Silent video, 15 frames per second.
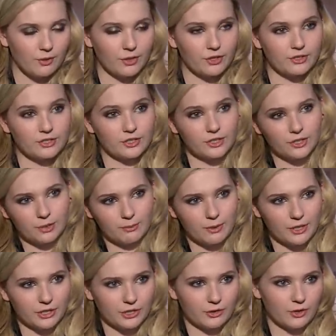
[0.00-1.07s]
whether it's a good
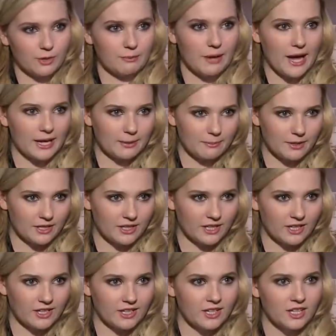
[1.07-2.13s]
opinion or a bad
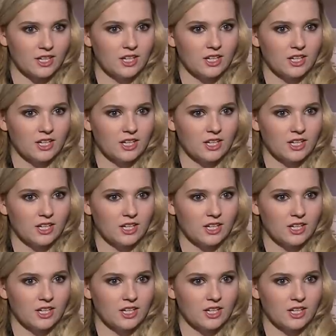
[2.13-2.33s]
opinion,